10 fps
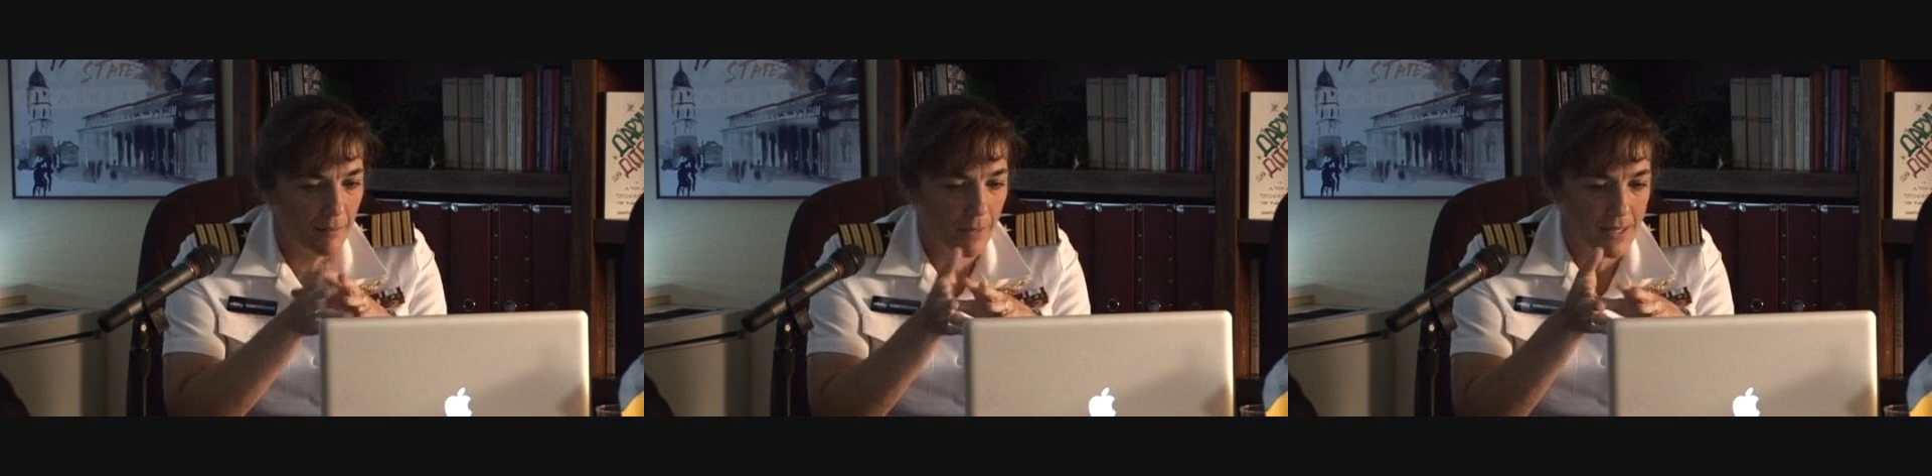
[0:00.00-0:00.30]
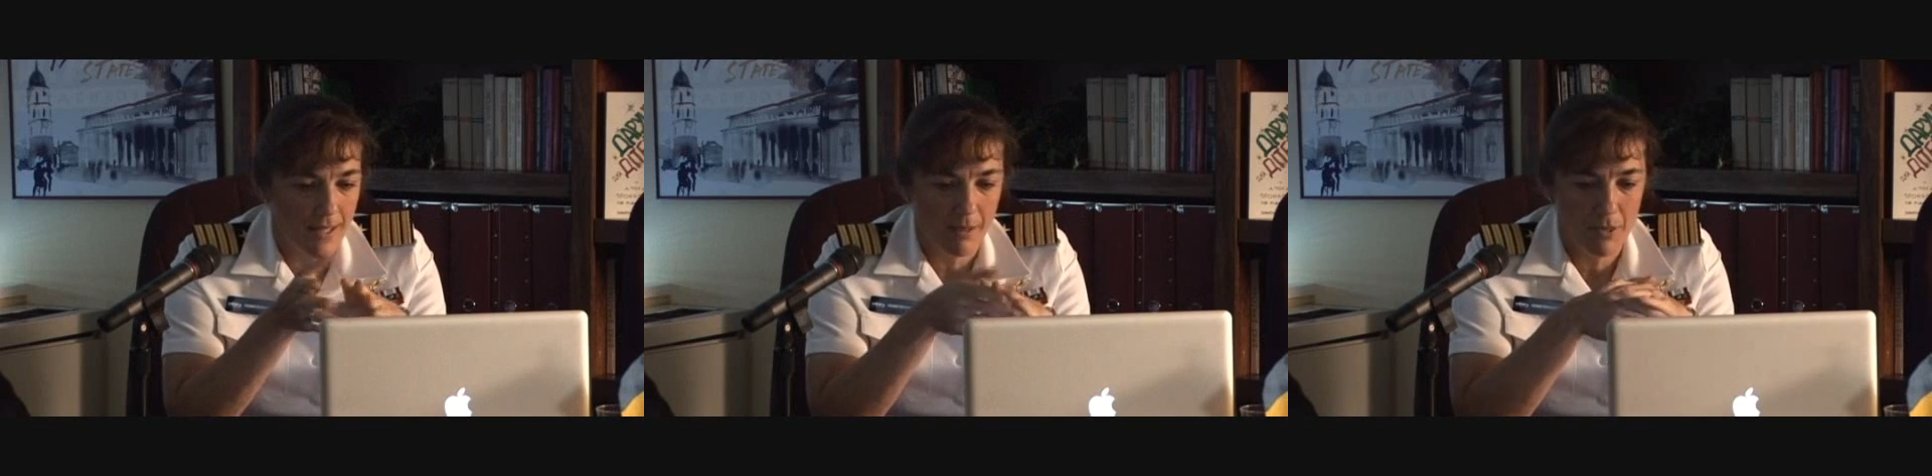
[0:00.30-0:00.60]
my
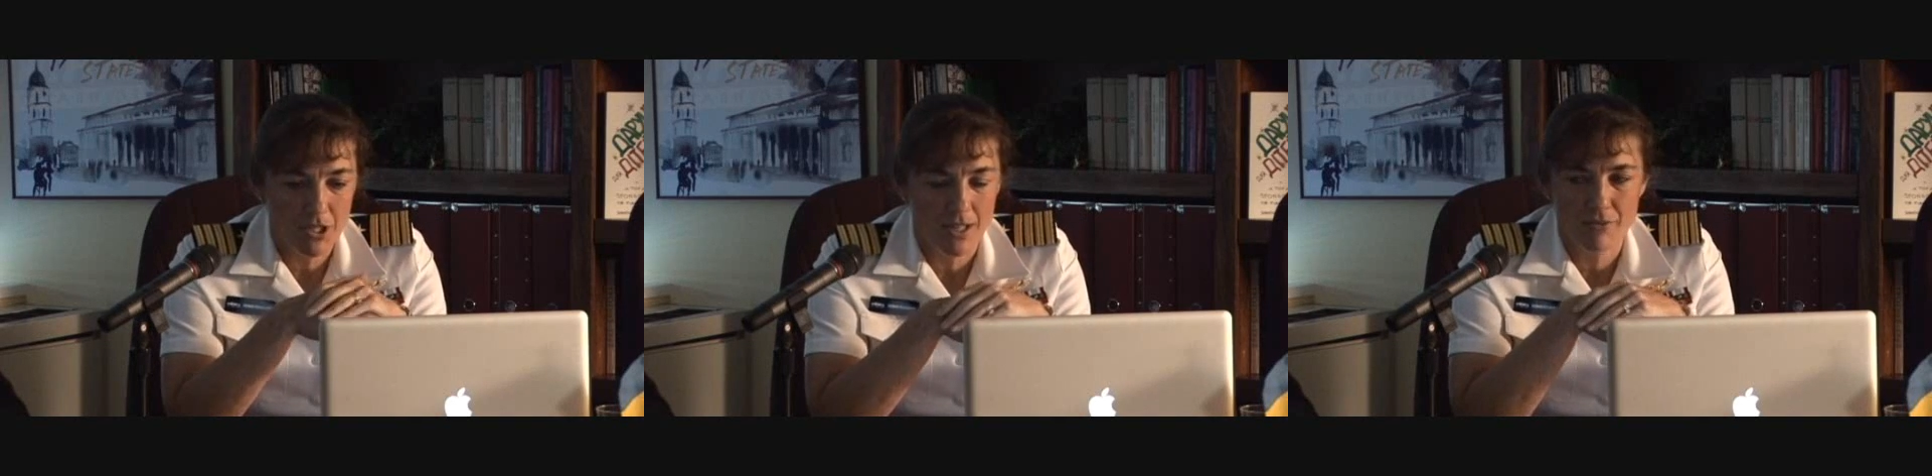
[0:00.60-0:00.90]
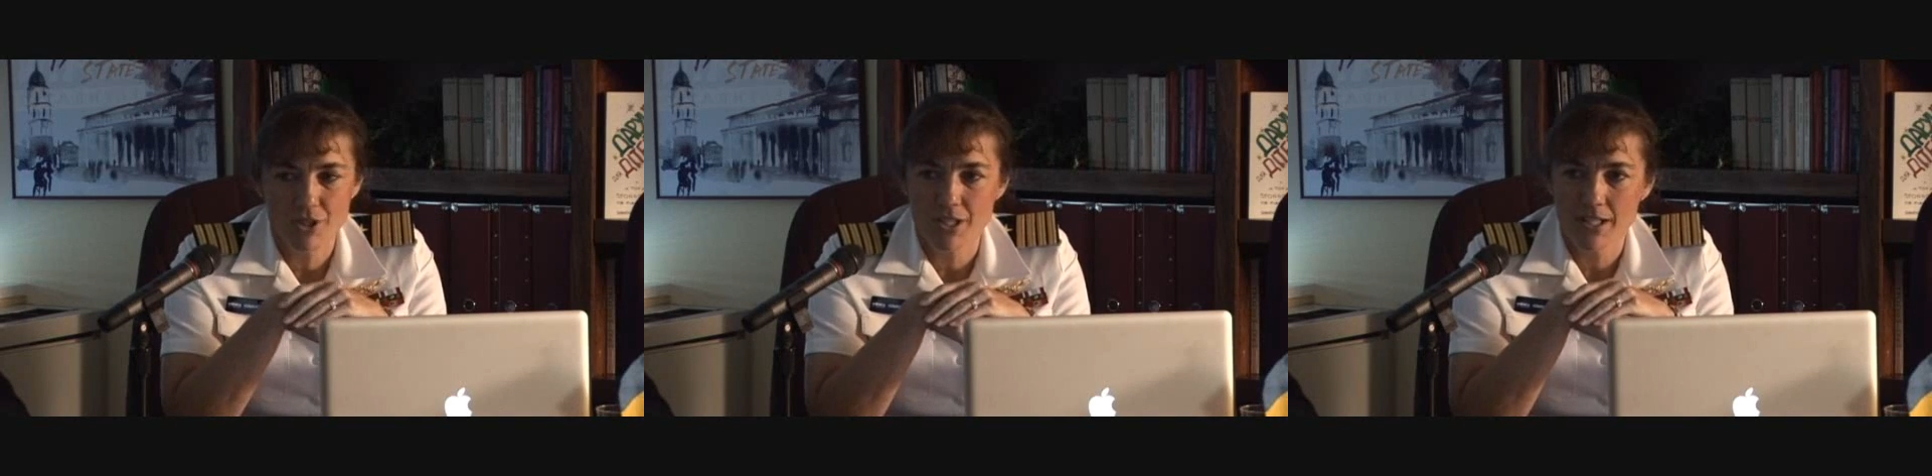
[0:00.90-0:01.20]
second mission,
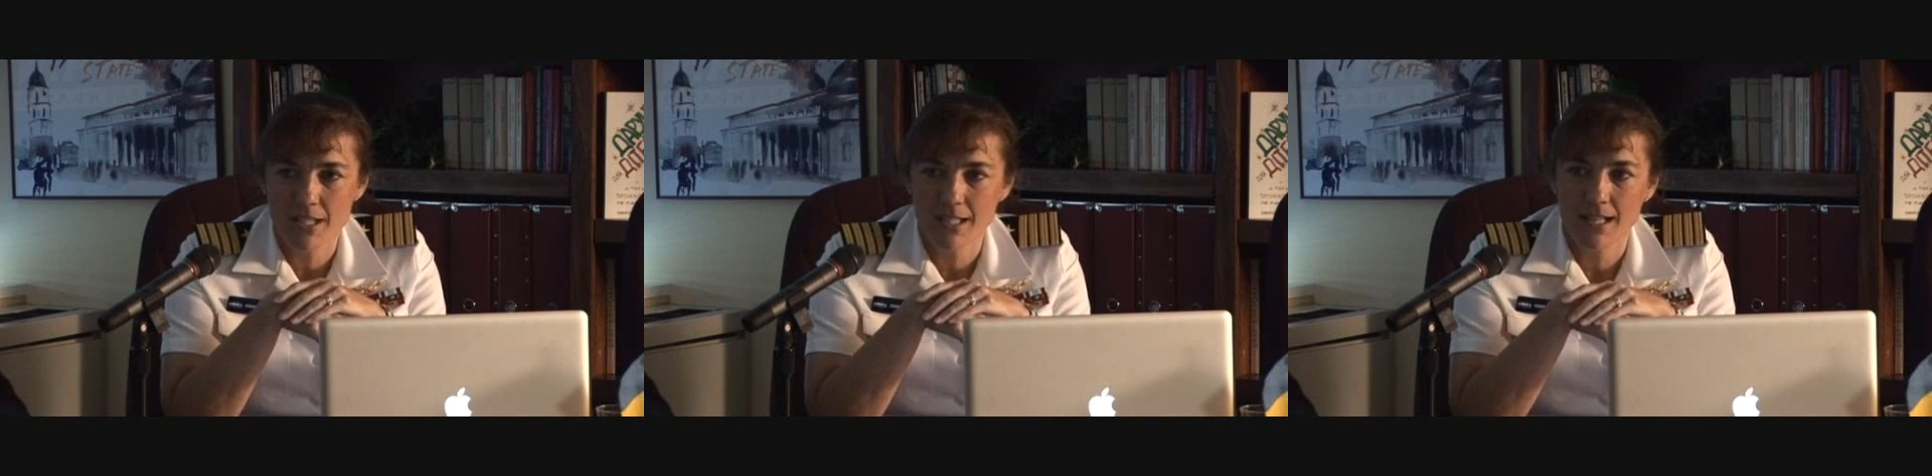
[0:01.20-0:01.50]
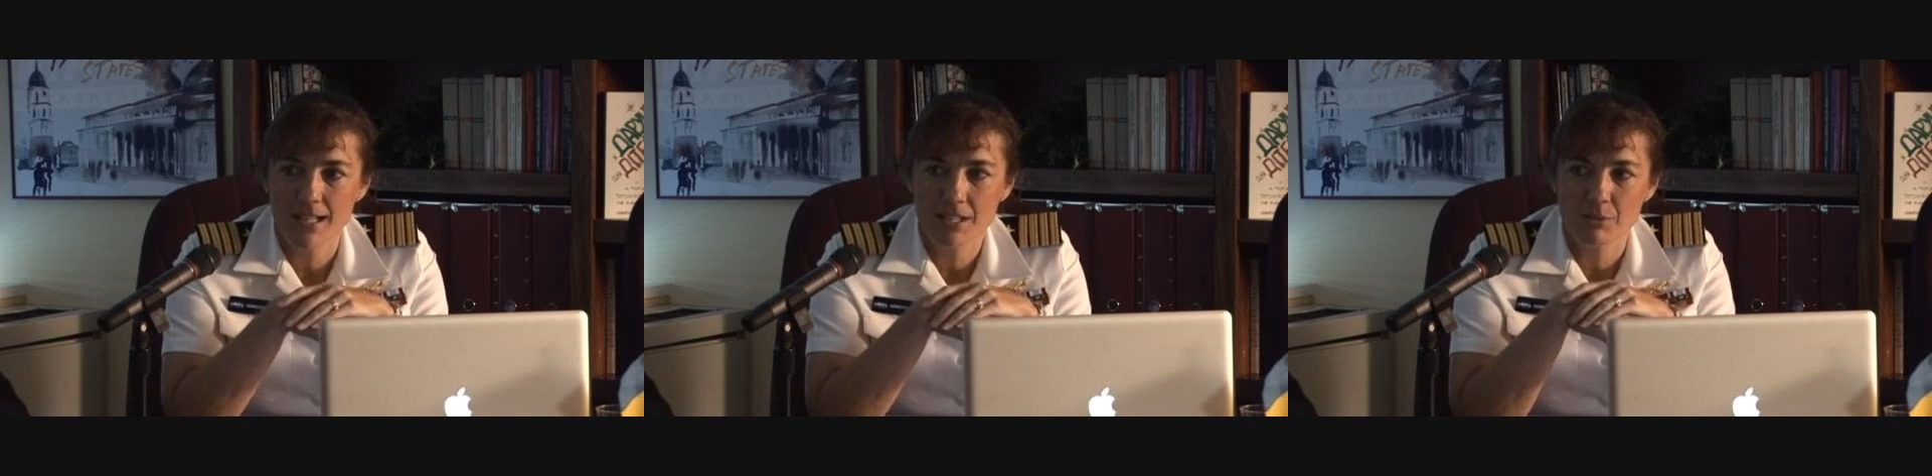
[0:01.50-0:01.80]
after 16
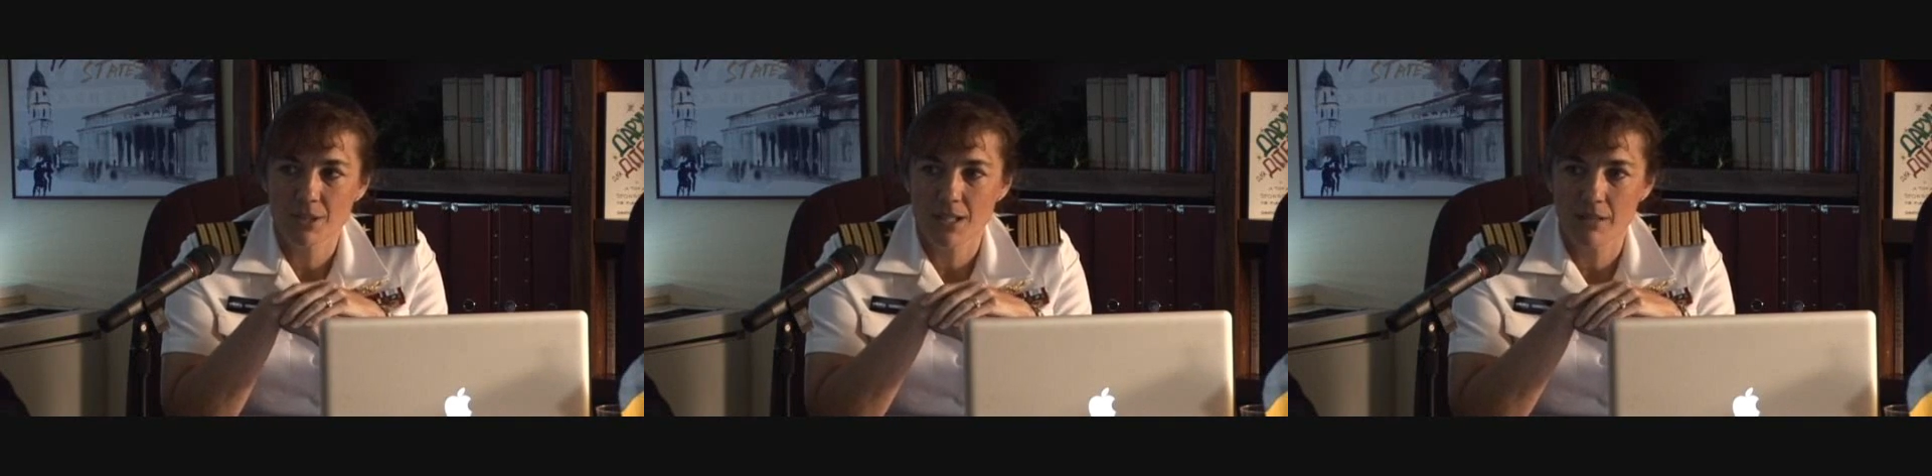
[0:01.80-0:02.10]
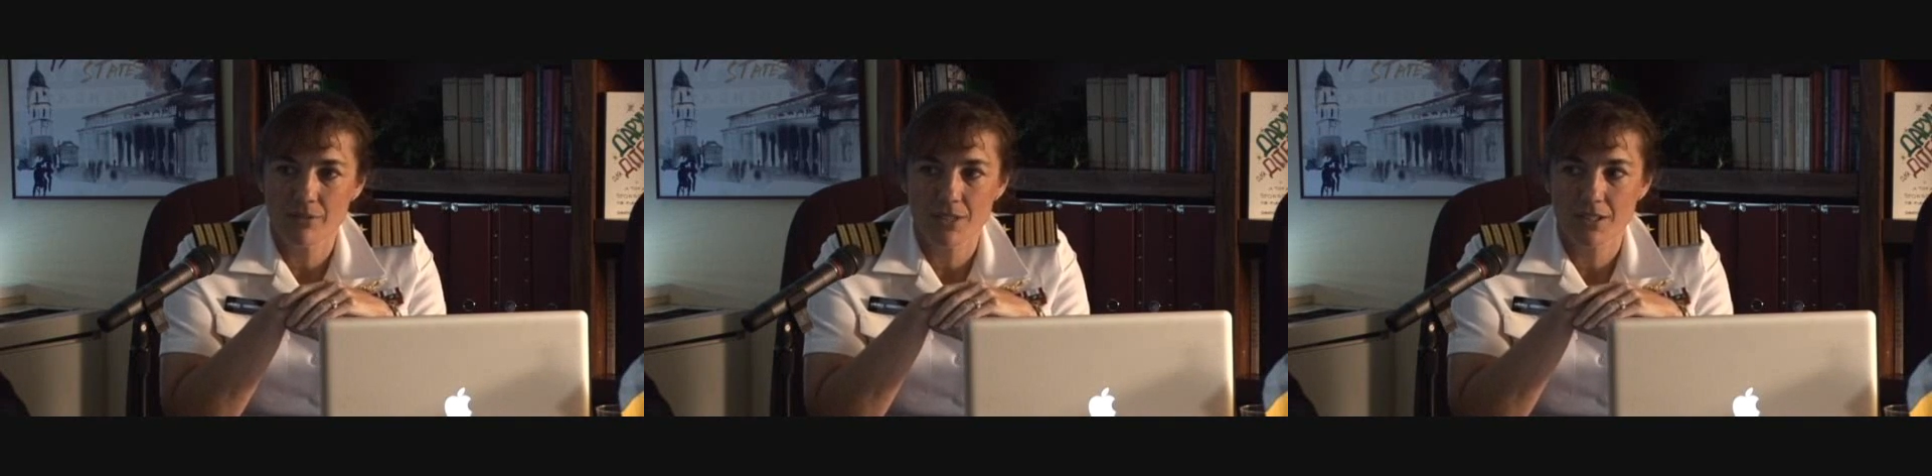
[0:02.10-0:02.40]
days, it was
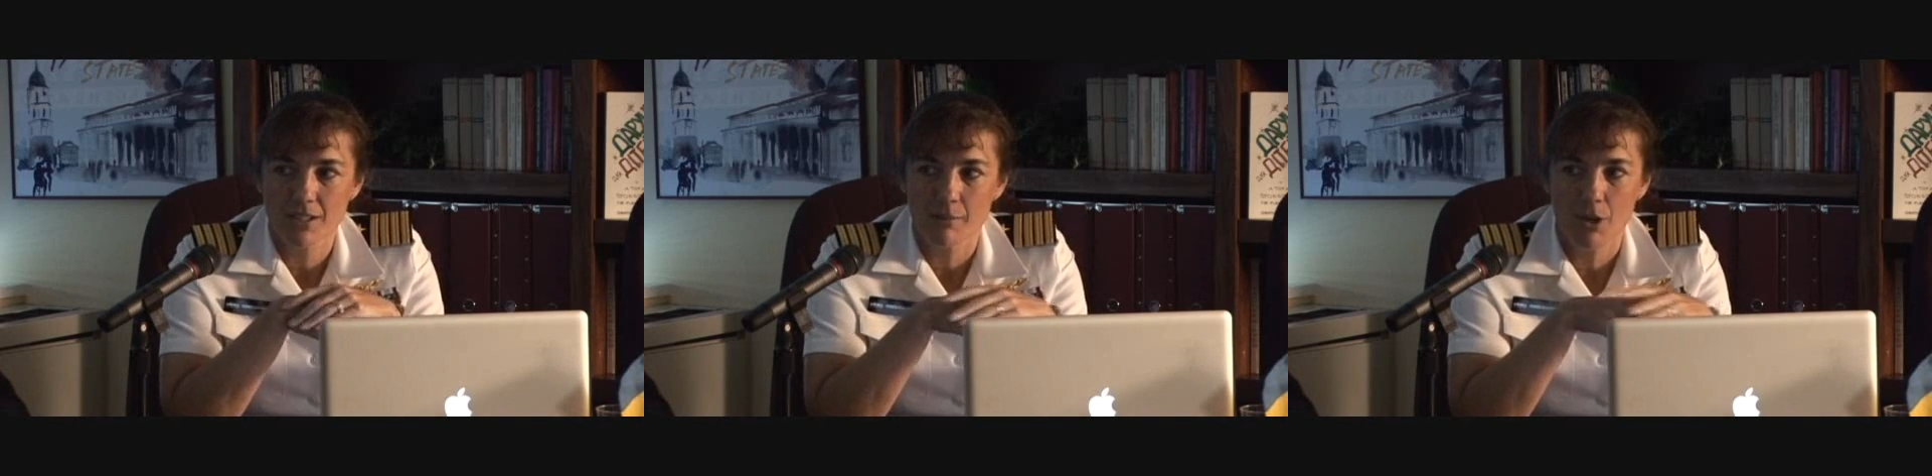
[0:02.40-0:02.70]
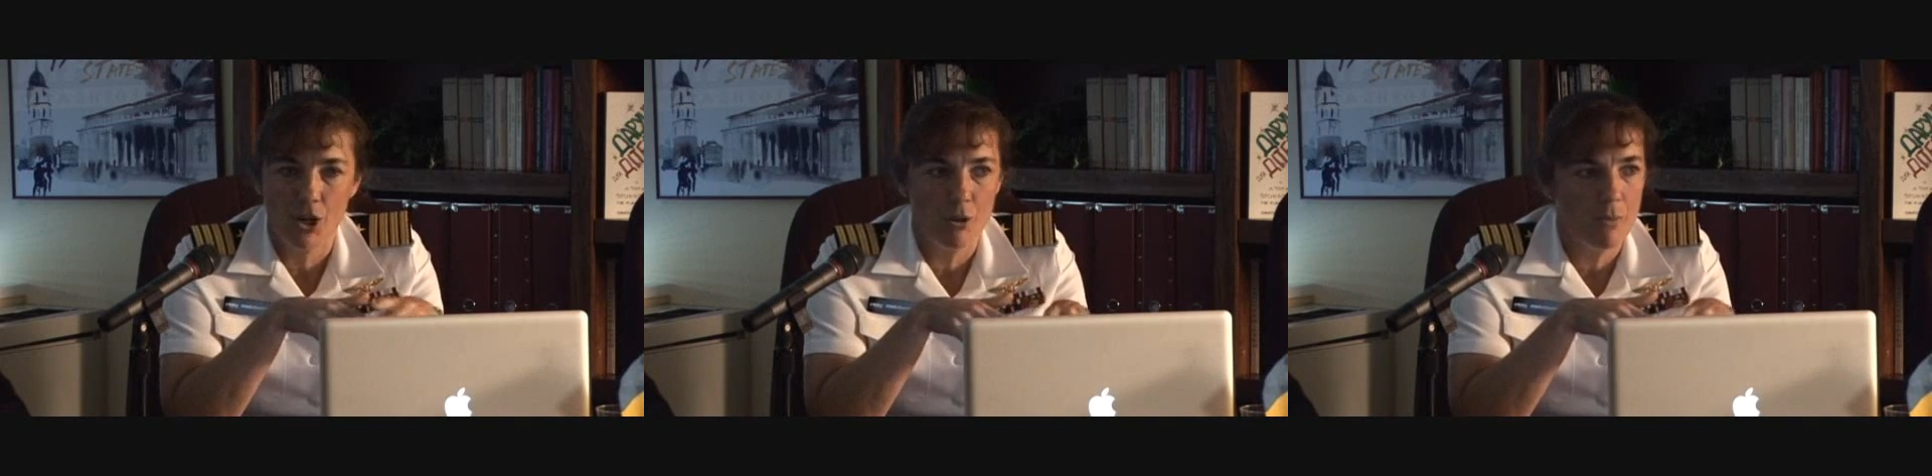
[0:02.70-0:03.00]
time for us to come
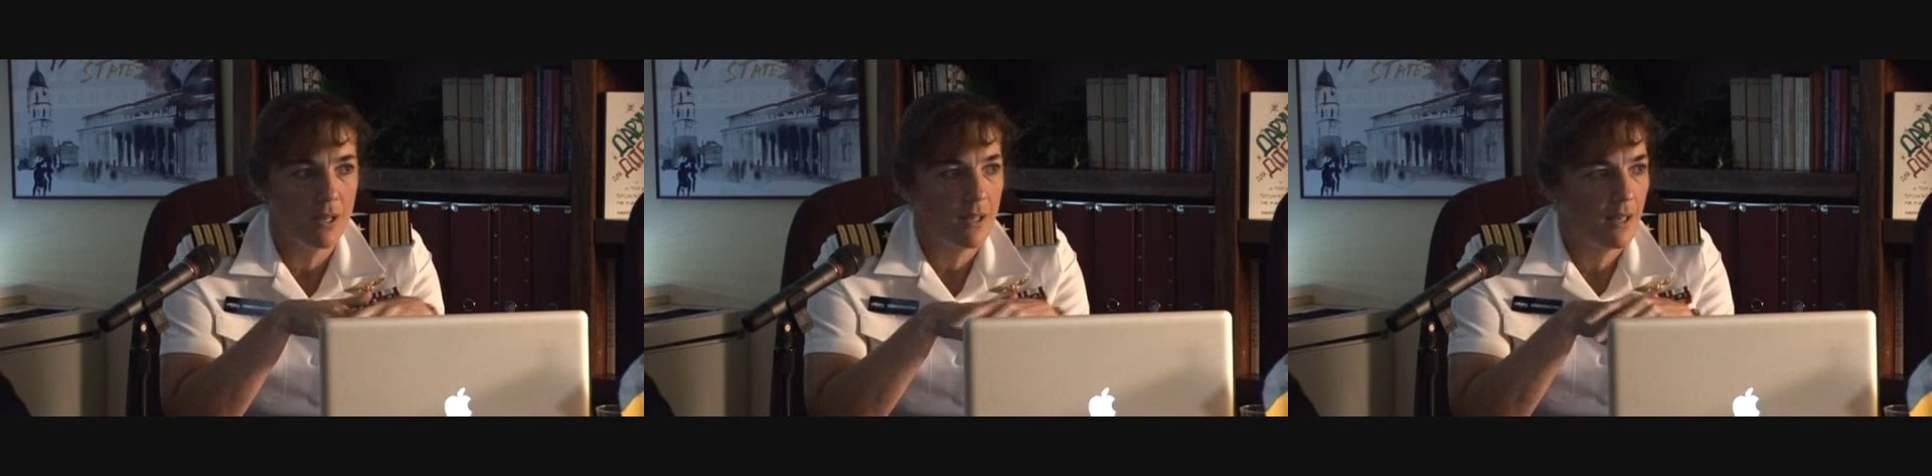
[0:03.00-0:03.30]
home.